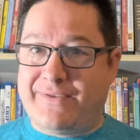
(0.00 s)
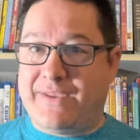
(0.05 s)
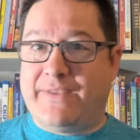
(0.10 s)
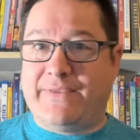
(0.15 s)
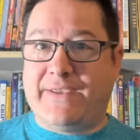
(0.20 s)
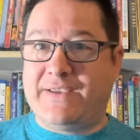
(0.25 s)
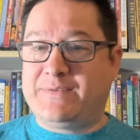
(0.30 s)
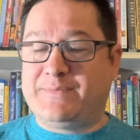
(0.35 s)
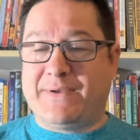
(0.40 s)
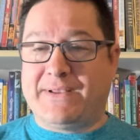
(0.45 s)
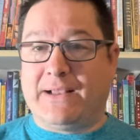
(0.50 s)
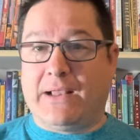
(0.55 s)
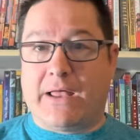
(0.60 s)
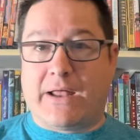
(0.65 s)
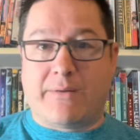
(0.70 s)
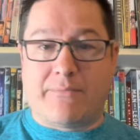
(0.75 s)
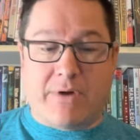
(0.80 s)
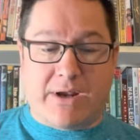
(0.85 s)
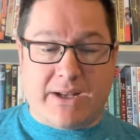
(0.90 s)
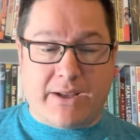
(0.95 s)
and they spend a lot
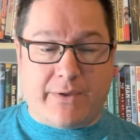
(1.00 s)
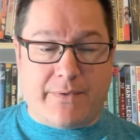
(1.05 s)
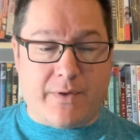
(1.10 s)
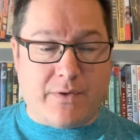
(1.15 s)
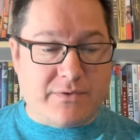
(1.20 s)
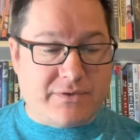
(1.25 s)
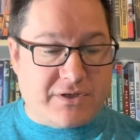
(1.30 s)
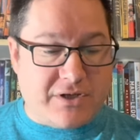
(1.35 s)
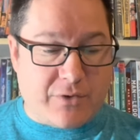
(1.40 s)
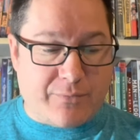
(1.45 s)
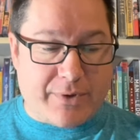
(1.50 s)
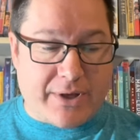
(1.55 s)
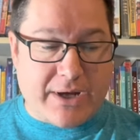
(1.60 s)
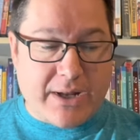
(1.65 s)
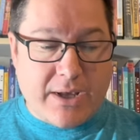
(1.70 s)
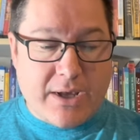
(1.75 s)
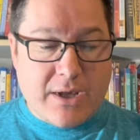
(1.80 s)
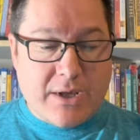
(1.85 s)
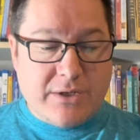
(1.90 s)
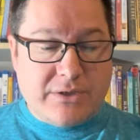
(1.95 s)
of money on those too, but
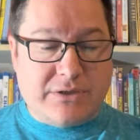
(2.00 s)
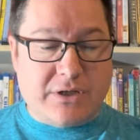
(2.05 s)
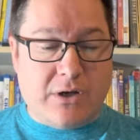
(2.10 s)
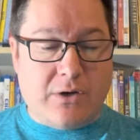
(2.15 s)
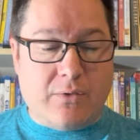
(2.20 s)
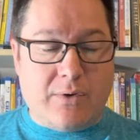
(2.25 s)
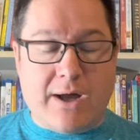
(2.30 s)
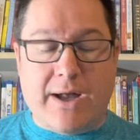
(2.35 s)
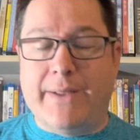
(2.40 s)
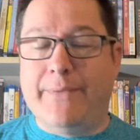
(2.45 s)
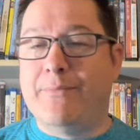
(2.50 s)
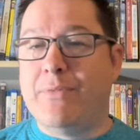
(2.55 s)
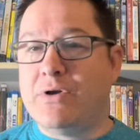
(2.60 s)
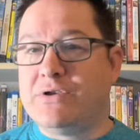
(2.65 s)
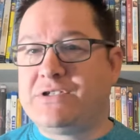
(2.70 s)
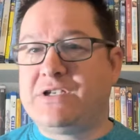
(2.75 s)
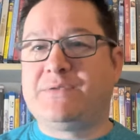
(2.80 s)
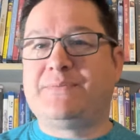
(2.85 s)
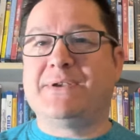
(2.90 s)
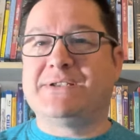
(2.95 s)
so, uh,
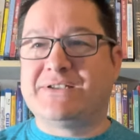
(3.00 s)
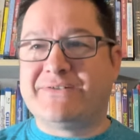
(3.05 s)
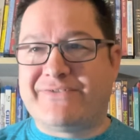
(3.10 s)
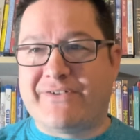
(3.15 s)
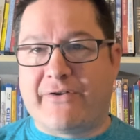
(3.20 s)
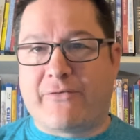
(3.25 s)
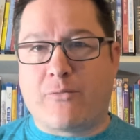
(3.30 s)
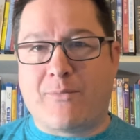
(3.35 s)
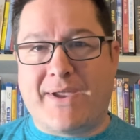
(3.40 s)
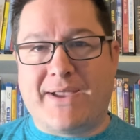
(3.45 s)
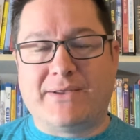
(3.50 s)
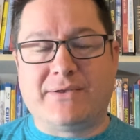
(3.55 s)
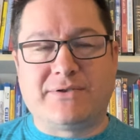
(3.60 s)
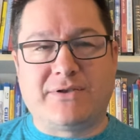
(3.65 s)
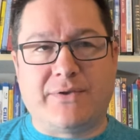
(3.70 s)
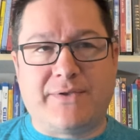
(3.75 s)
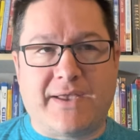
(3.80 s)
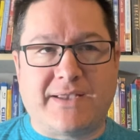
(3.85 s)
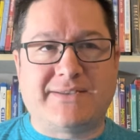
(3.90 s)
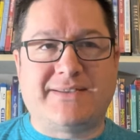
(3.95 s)
most expensive show ever made. So
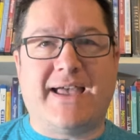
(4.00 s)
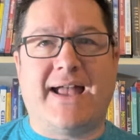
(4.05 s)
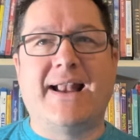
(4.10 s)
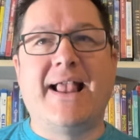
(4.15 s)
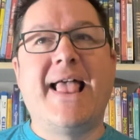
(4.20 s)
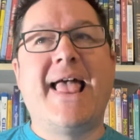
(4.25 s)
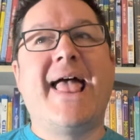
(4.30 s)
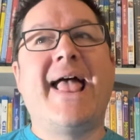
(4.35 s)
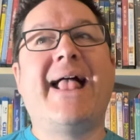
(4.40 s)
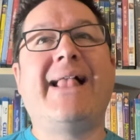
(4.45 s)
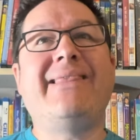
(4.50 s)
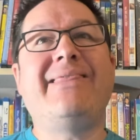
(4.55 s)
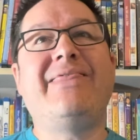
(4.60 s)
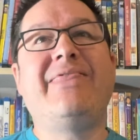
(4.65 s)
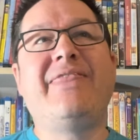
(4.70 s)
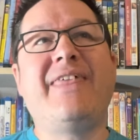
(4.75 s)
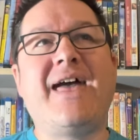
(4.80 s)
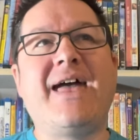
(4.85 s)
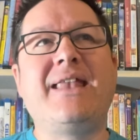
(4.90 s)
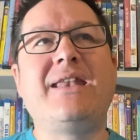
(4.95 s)
that's that.
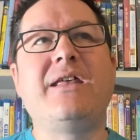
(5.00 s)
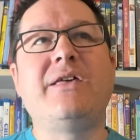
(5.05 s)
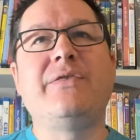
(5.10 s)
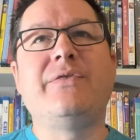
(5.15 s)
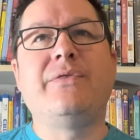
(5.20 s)
And then